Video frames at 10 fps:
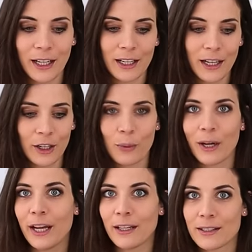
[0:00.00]
Like, I know
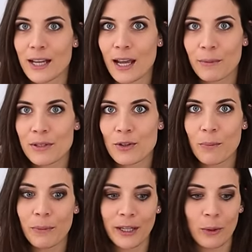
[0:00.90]
I had the timers
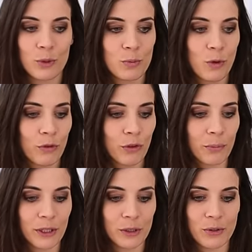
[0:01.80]
on, but that was more for
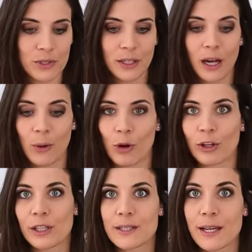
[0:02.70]
me to see how
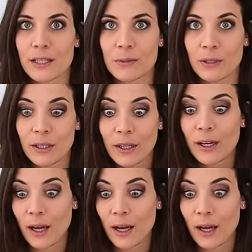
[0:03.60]
long it takes me